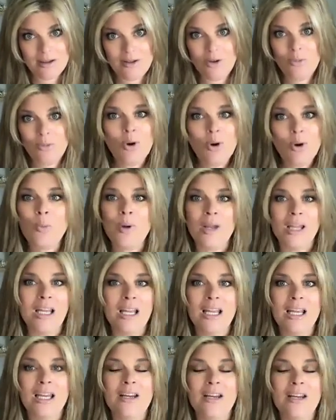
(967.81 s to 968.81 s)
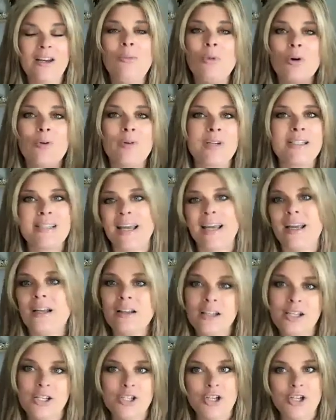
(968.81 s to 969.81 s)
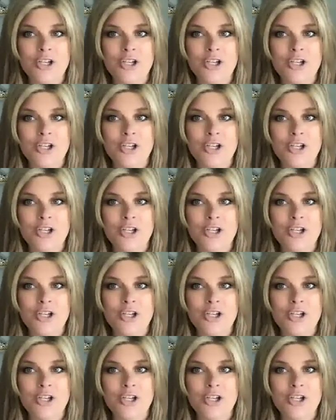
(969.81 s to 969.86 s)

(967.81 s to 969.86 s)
No more winging it. No more recycling